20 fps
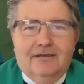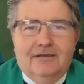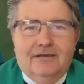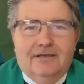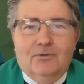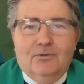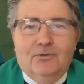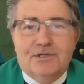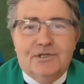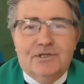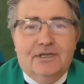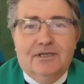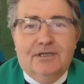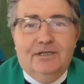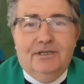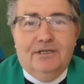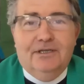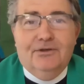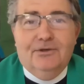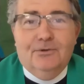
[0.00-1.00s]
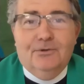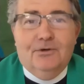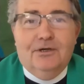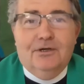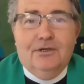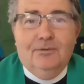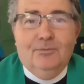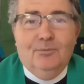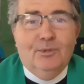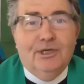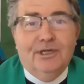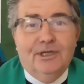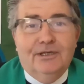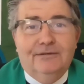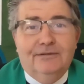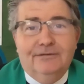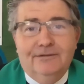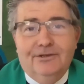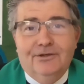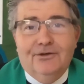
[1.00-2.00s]
I wish I could hear you all,
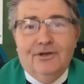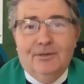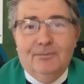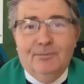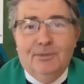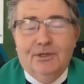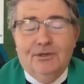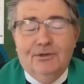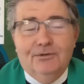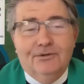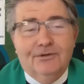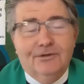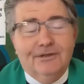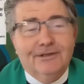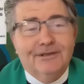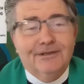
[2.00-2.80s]
but you're on mute.